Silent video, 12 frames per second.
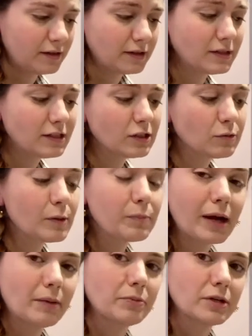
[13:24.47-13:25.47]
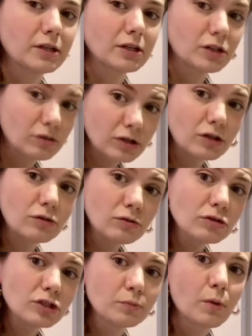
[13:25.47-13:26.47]
This is sweet paprika. You could
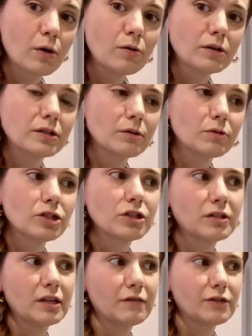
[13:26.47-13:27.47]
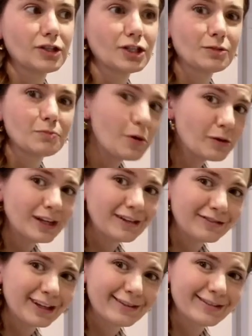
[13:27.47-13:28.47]
use smoked. It would just give a smoky
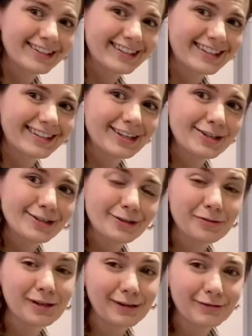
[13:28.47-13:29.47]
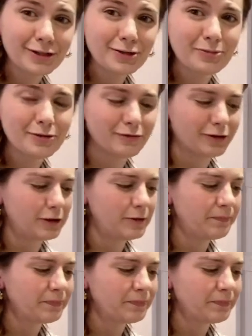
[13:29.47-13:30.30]
flavor to the dish, so whatever you prefer.